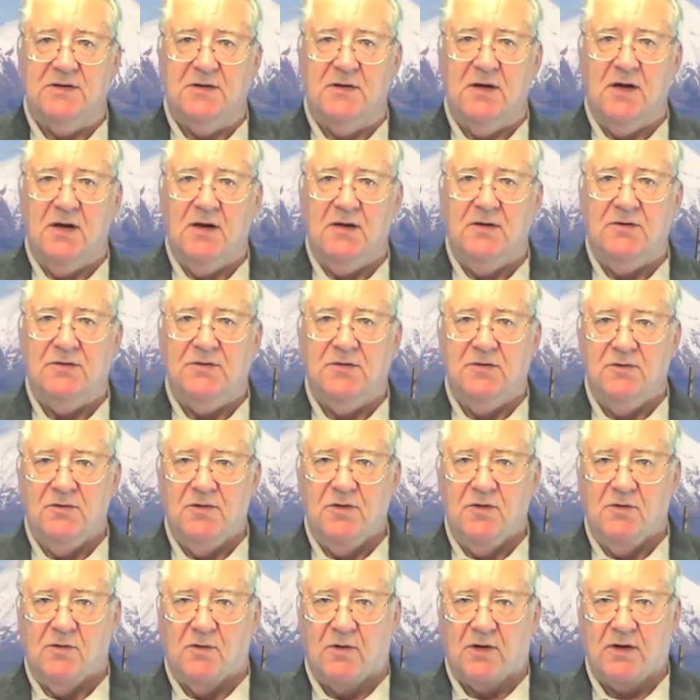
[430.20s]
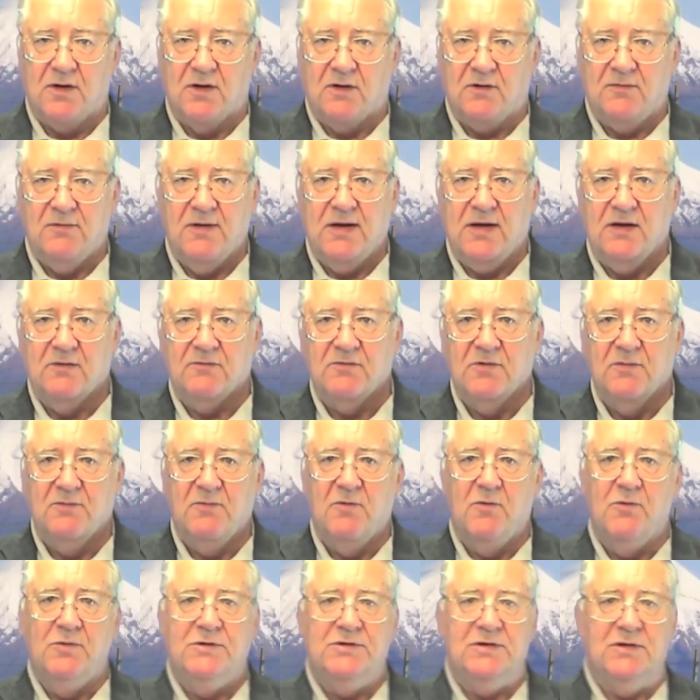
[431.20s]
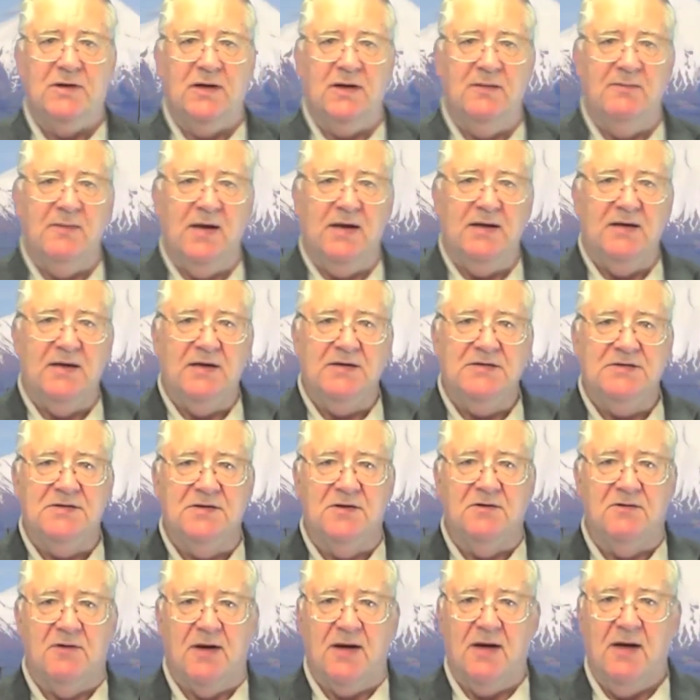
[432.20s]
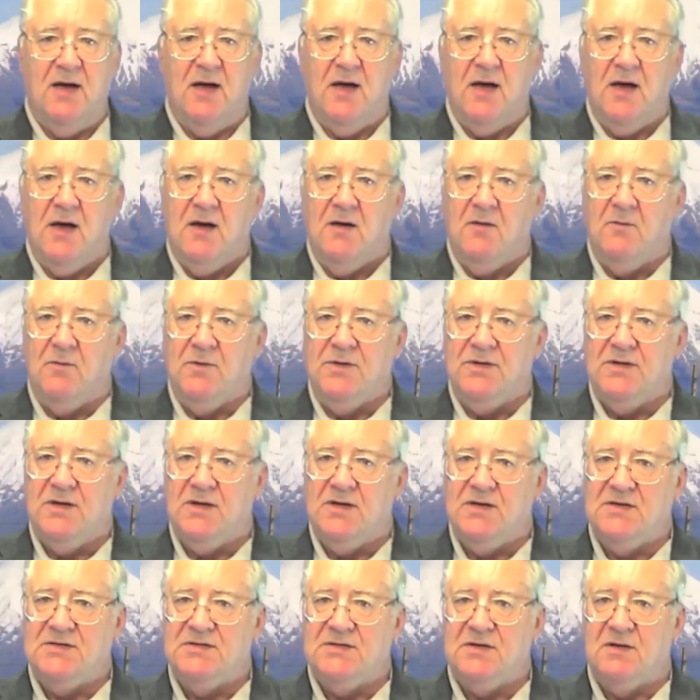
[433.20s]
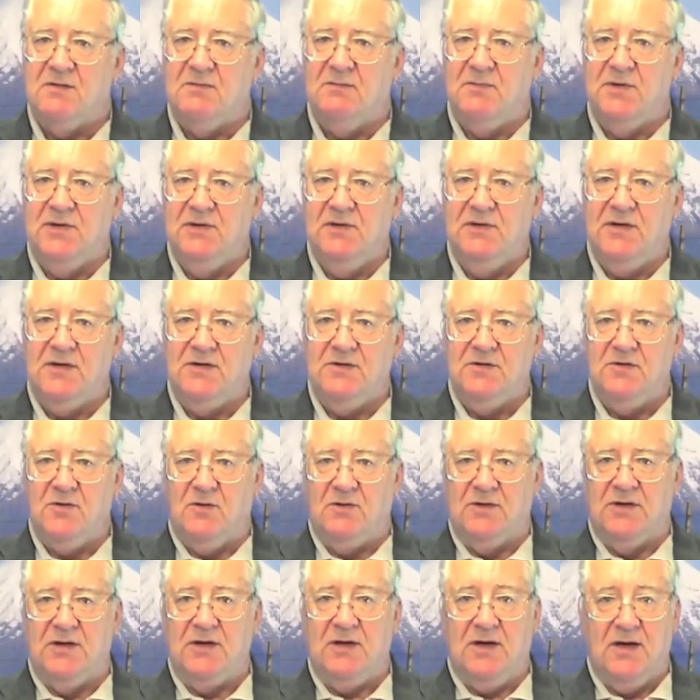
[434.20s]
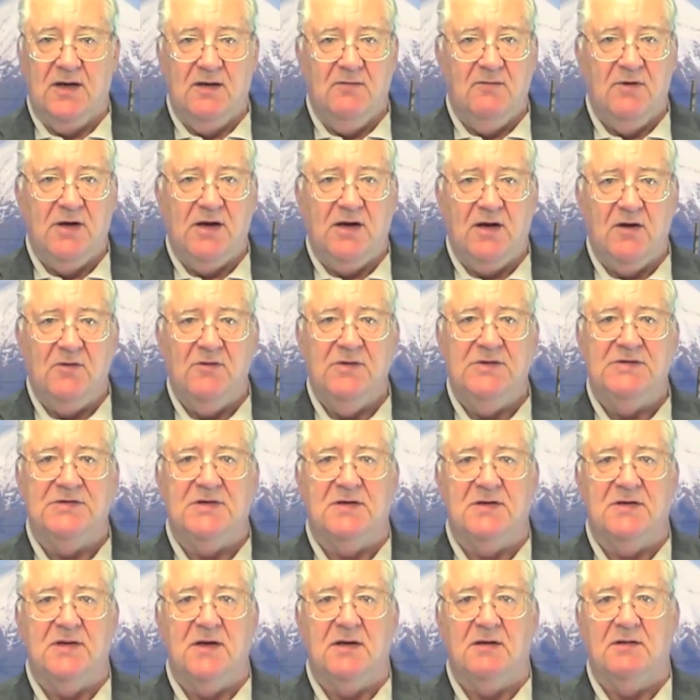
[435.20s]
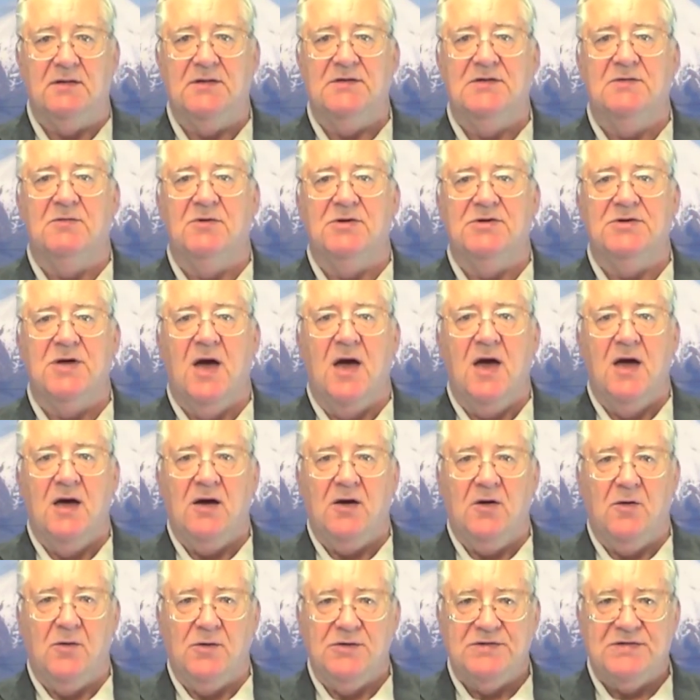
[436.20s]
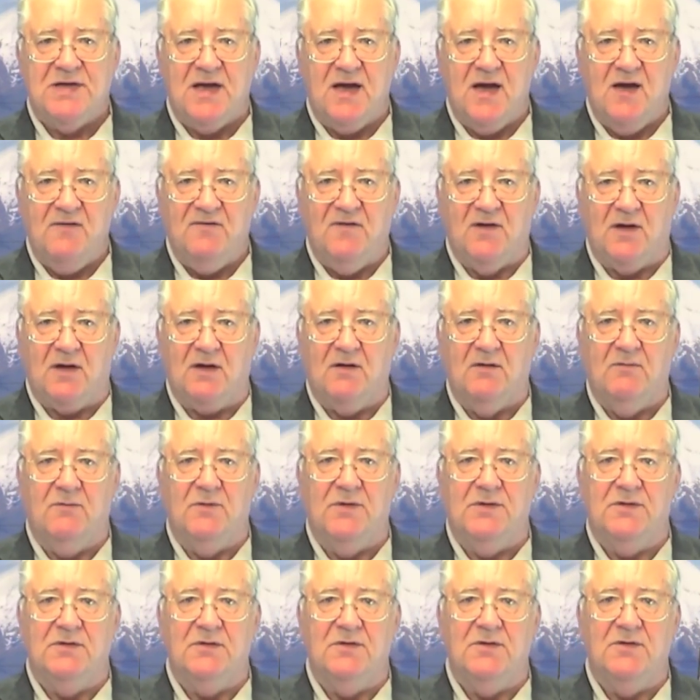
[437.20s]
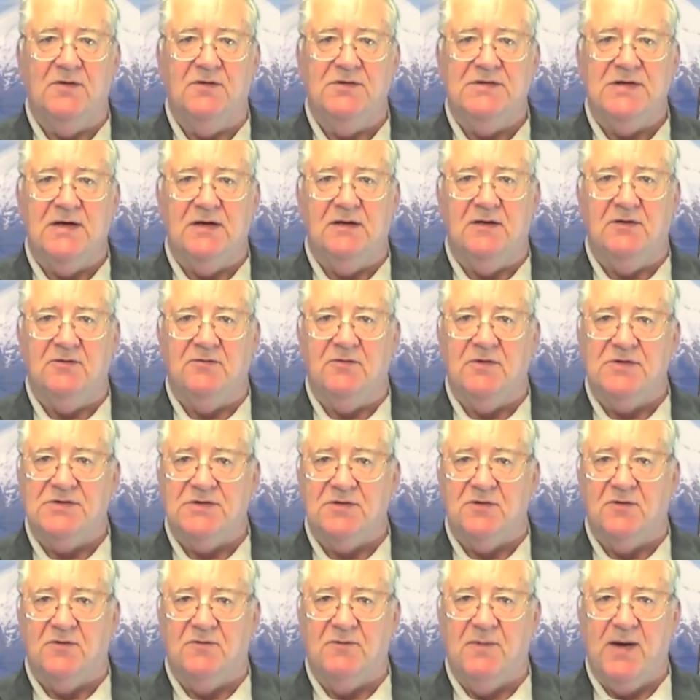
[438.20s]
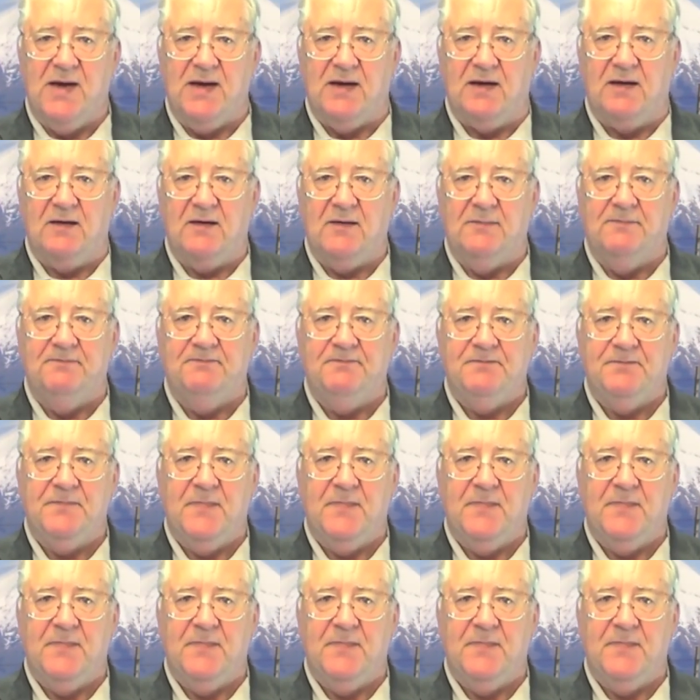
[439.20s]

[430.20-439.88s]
in New York, Krieger reportedly made history with his billion dollar Kiwi currency deals, which caused havoc with the New Zealand Reserve Bank.